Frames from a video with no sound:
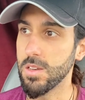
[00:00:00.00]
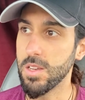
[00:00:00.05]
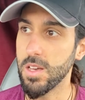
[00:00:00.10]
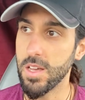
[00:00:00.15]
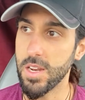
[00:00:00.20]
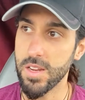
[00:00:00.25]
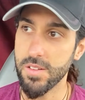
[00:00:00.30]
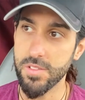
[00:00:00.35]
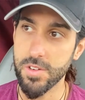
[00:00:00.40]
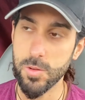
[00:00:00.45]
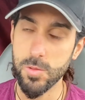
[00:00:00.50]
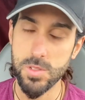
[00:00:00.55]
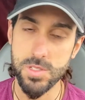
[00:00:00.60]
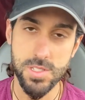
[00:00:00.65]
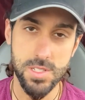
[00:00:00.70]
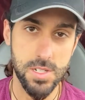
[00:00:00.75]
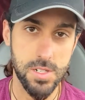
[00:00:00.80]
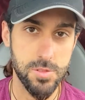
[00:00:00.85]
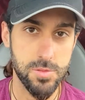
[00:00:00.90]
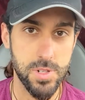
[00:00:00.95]
Not everyone's
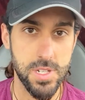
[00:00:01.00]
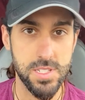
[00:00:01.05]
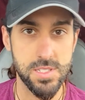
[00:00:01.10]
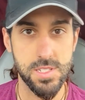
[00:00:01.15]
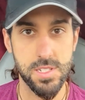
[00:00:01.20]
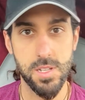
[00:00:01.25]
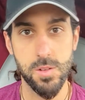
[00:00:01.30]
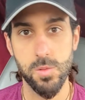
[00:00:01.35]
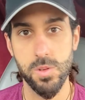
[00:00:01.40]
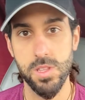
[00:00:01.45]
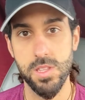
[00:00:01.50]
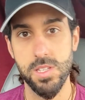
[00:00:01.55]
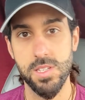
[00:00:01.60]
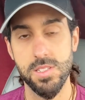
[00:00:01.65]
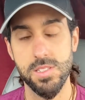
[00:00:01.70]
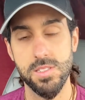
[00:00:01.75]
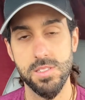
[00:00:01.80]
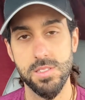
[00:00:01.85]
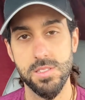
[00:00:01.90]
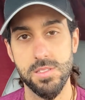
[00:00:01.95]
gonna resonate with
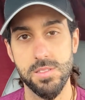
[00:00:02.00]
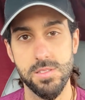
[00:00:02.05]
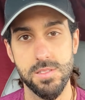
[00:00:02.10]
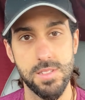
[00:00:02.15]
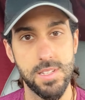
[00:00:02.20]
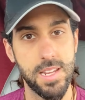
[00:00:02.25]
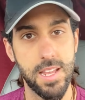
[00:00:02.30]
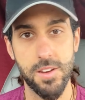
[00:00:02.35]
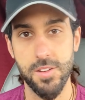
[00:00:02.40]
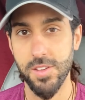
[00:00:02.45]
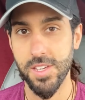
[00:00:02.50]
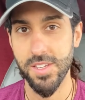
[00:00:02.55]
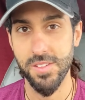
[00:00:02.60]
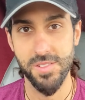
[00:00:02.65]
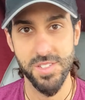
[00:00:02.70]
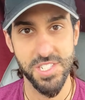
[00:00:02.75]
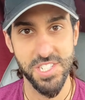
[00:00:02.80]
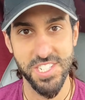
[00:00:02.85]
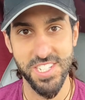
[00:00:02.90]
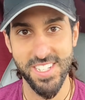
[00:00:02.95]
this, and I don't
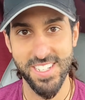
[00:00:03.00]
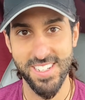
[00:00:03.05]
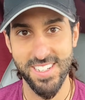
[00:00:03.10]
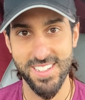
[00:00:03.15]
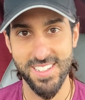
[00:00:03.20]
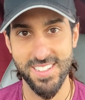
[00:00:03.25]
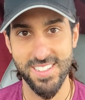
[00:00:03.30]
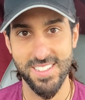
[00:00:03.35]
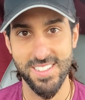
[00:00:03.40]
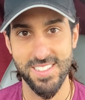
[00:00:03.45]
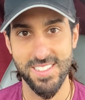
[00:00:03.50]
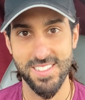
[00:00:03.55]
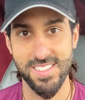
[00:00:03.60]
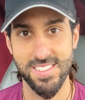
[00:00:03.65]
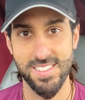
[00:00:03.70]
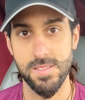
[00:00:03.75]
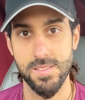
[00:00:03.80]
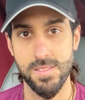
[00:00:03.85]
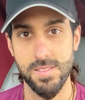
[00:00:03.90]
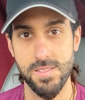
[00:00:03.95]
give a shit.
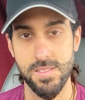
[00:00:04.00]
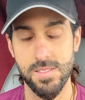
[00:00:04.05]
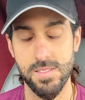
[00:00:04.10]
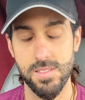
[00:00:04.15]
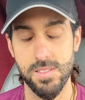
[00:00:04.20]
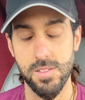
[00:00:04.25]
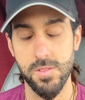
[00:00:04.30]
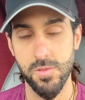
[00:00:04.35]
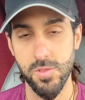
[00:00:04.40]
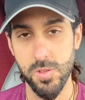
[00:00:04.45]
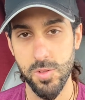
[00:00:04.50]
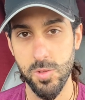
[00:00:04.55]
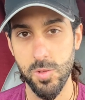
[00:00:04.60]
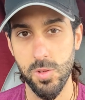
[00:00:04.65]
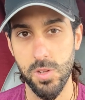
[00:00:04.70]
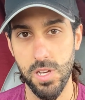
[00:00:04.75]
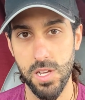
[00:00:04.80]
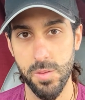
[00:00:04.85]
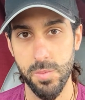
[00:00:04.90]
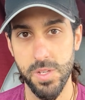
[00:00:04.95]
If you
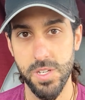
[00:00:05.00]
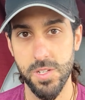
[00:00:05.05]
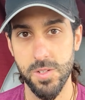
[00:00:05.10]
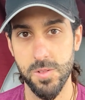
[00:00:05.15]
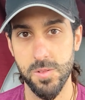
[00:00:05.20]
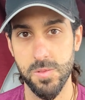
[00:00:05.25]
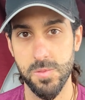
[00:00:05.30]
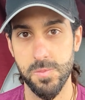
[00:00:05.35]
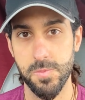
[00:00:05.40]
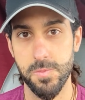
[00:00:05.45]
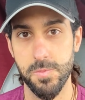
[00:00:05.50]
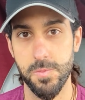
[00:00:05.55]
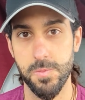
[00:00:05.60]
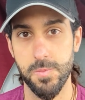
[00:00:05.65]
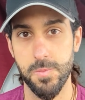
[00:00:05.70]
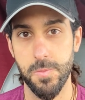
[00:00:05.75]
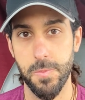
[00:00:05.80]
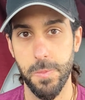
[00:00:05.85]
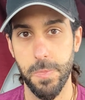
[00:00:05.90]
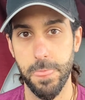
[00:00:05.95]
do, let me know.
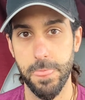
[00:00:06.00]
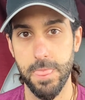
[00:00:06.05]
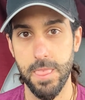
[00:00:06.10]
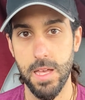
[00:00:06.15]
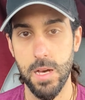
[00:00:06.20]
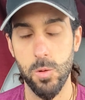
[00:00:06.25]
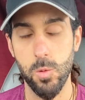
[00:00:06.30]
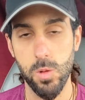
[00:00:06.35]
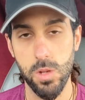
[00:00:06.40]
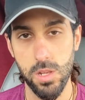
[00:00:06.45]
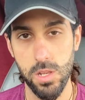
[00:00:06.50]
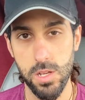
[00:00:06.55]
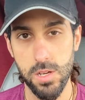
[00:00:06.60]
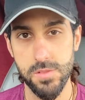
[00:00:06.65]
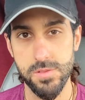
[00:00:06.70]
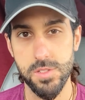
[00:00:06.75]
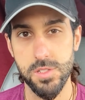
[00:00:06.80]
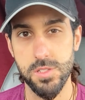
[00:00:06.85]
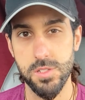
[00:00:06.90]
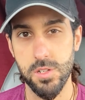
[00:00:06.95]
I would
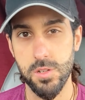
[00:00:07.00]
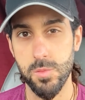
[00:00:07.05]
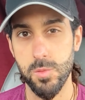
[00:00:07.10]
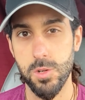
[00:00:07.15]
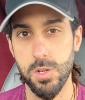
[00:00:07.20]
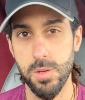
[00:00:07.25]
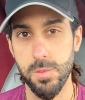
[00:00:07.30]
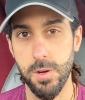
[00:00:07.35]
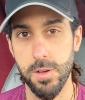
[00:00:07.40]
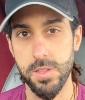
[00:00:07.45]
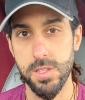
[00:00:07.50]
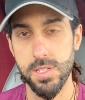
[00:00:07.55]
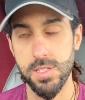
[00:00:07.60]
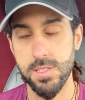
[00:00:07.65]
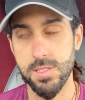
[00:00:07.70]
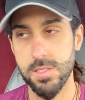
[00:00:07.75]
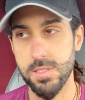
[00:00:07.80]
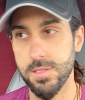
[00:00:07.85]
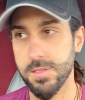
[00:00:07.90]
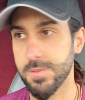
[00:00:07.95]
love to talk more about
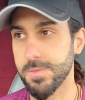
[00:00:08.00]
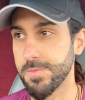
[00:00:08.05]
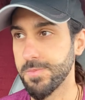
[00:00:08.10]
this.